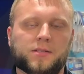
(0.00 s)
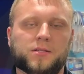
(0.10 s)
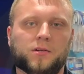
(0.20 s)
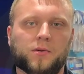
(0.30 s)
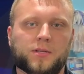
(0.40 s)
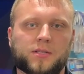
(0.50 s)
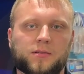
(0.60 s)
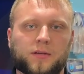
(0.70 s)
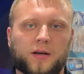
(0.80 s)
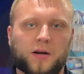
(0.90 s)
so it's
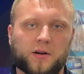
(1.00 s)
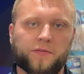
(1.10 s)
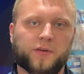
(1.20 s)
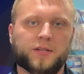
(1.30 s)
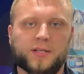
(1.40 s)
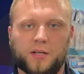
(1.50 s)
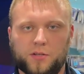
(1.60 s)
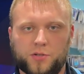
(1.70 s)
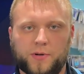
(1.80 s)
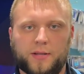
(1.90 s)
uh, hard for us to
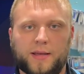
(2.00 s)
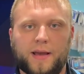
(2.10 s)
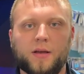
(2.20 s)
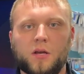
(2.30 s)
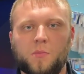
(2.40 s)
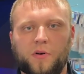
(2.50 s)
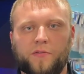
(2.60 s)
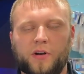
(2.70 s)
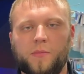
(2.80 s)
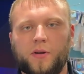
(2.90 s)
illustrate that. But
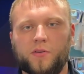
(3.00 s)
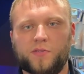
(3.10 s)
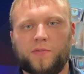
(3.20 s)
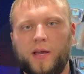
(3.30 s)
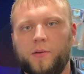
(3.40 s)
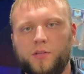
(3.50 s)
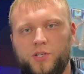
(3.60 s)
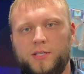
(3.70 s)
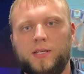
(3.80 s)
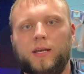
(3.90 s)
for anybody who's flying with a
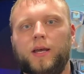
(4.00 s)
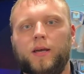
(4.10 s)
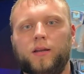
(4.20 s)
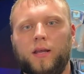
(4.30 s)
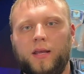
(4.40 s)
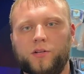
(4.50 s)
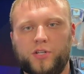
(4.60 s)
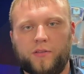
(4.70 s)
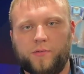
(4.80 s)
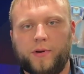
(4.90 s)
G T N and
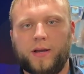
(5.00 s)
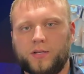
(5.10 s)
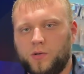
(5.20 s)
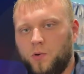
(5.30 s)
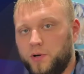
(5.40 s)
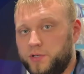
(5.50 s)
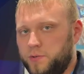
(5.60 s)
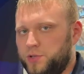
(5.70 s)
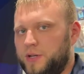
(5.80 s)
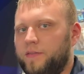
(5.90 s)
G three X, or a two
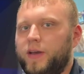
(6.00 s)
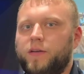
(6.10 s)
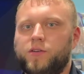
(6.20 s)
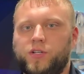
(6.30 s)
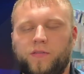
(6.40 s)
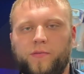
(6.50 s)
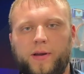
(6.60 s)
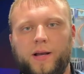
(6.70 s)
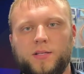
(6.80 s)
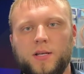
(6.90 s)
inch navigator and G three
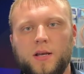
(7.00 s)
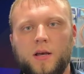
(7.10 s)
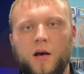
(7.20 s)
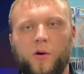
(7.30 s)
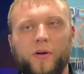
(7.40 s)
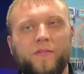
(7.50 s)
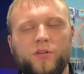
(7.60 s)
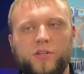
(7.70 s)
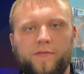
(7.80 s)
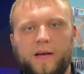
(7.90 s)
X, or even a
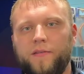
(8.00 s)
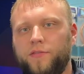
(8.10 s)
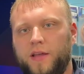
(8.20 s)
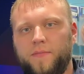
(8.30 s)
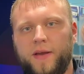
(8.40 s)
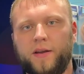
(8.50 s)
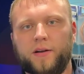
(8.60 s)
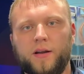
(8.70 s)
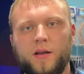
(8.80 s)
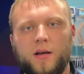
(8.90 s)
G five for that
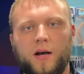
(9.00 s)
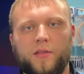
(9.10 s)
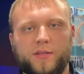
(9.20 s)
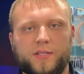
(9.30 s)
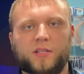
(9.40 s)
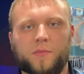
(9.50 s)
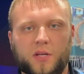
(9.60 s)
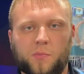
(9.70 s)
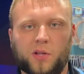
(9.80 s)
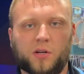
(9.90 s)
matter, uh, this is going to
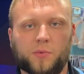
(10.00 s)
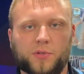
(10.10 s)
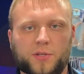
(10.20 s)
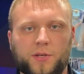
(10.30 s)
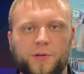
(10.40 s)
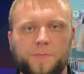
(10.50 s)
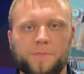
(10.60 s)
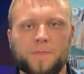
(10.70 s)
be applicable to you.